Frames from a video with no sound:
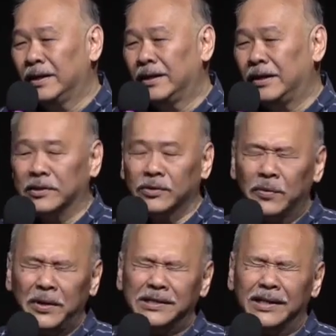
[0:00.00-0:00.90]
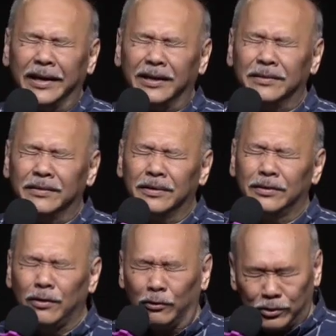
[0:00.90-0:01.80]
There was always like,
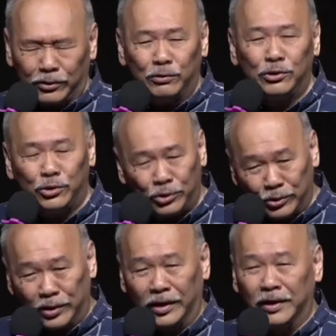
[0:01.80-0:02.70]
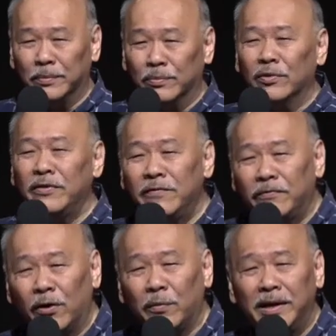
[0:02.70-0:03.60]
not so sure, moving
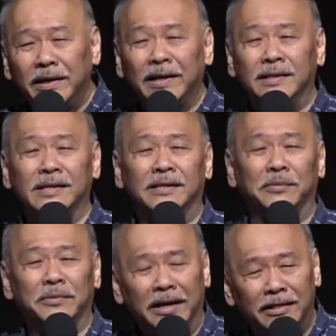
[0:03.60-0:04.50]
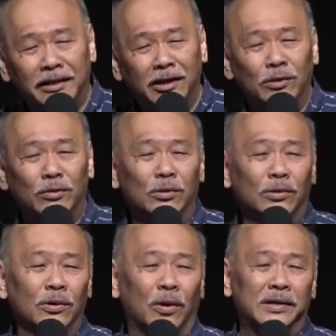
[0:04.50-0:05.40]
forward, is it the right thing to
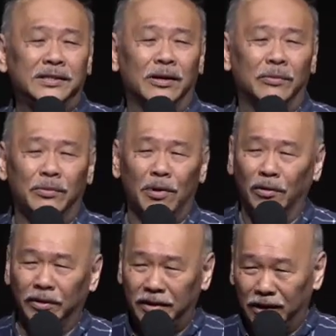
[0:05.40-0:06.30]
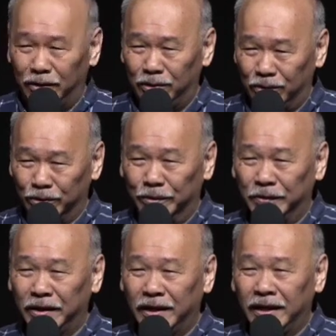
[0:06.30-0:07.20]
do or is it a wrong thing to do?
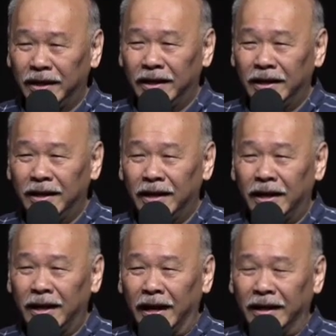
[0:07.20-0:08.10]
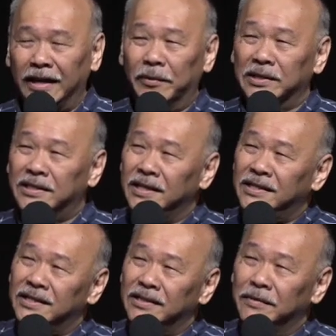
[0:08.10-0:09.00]
And there was
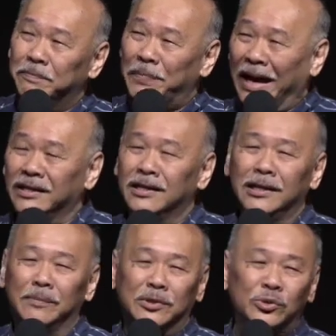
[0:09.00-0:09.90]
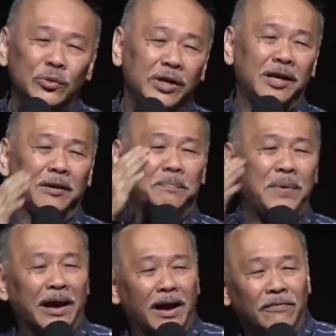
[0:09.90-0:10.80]
this pendulum swinging
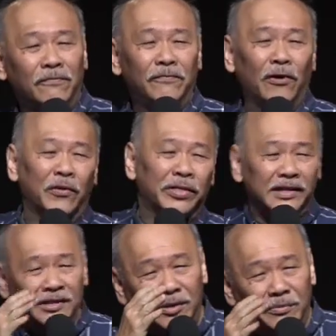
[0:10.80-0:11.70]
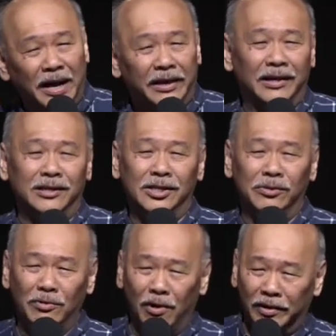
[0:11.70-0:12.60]
back and forth. Is right? Is it
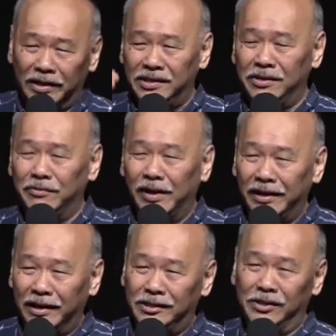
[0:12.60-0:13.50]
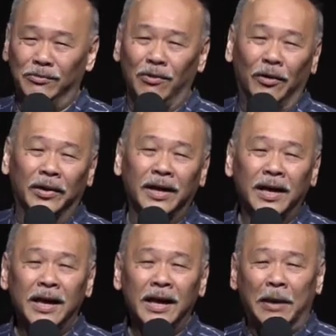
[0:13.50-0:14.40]
wrong? Is it right? Is it wrong?
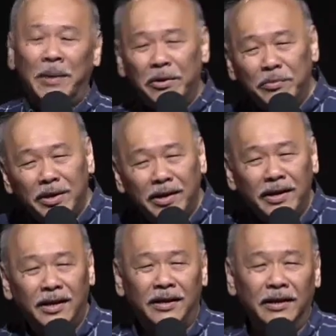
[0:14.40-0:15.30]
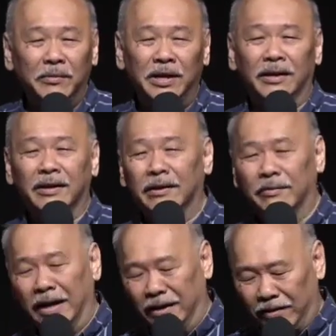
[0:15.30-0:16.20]
Am I really hearing
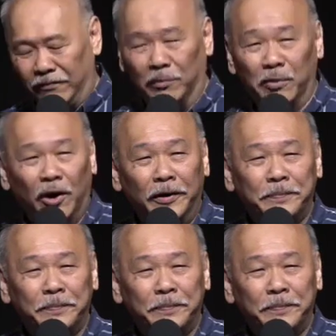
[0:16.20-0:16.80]
correctly from God?